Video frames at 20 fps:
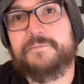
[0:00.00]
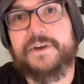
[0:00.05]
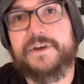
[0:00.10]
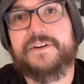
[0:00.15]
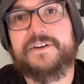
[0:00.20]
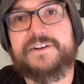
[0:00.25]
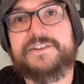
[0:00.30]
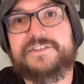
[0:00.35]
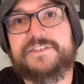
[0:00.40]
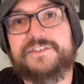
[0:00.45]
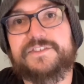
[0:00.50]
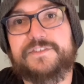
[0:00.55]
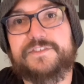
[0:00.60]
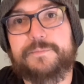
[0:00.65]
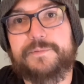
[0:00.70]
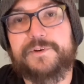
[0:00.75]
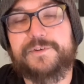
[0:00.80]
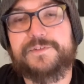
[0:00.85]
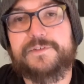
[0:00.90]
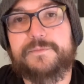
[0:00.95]
is
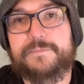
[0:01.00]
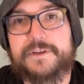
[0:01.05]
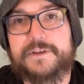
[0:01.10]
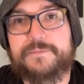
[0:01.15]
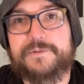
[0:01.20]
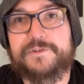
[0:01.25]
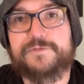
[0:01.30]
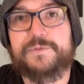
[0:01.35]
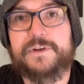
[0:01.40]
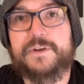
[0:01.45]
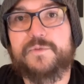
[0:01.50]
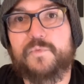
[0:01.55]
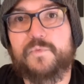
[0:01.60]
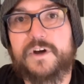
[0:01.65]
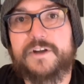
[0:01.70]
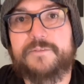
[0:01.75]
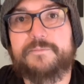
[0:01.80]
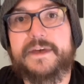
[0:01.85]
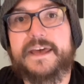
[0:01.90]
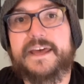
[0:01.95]
supposed to be between one
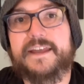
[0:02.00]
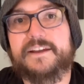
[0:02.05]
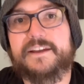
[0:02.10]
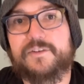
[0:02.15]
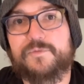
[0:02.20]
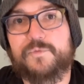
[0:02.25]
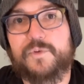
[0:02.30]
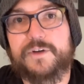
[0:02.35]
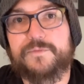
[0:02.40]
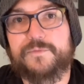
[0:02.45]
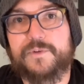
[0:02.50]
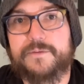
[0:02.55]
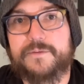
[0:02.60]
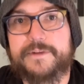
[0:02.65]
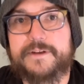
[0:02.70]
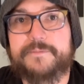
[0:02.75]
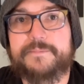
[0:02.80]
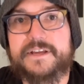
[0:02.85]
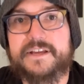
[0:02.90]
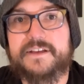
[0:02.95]
man and one woman
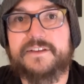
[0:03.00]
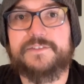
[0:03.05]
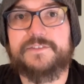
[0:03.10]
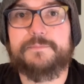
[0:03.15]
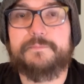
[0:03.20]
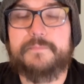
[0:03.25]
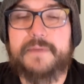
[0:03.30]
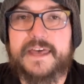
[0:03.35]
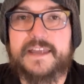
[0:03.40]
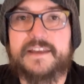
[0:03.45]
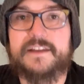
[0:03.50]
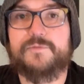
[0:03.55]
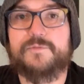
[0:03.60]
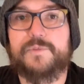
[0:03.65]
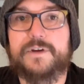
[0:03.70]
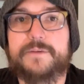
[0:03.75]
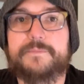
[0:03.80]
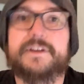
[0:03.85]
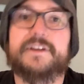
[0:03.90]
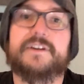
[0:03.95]
because men and
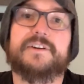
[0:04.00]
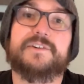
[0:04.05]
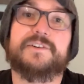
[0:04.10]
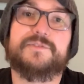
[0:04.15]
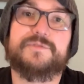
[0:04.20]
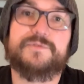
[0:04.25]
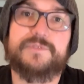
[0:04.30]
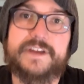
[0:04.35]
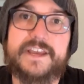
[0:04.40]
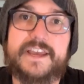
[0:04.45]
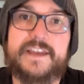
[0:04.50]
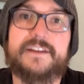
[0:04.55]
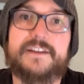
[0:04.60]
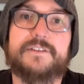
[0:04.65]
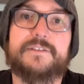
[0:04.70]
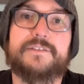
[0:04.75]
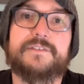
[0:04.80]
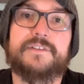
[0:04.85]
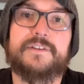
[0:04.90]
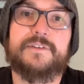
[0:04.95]
women are created
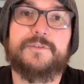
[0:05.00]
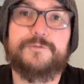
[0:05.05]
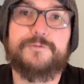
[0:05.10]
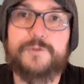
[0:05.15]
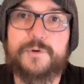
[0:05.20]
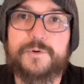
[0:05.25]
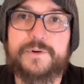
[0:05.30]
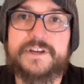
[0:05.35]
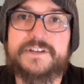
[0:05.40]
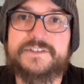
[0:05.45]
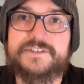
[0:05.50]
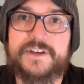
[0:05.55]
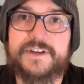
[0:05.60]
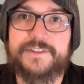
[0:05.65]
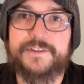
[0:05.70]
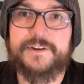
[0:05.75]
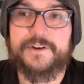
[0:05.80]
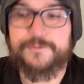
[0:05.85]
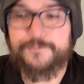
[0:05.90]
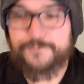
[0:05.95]
for each other
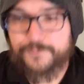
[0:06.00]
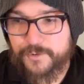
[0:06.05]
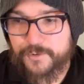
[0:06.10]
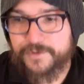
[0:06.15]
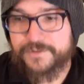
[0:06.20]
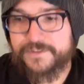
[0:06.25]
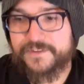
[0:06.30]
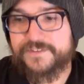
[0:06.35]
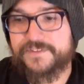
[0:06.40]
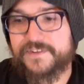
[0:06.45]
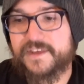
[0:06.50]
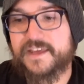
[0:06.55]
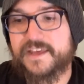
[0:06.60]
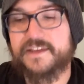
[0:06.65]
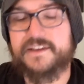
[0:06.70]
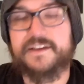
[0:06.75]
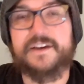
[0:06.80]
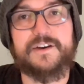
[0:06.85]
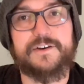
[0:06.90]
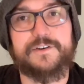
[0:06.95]
for the sake
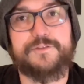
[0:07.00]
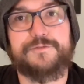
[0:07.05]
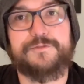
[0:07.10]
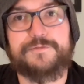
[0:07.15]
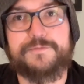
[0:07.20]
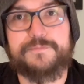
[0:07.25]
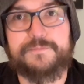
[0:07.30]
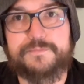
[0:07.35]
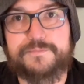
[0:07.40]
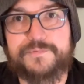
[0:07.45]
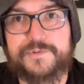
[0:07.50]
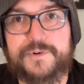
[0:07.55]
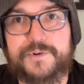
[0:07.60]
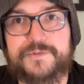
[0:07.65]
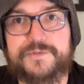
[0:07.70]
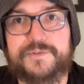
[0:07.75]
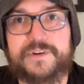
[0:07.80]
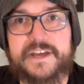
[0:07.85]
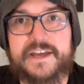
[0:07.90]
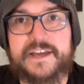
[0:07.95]
of
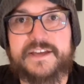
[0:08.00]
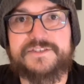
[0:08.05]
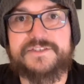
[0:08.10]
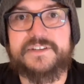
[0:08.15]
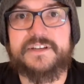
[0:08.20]
procreation.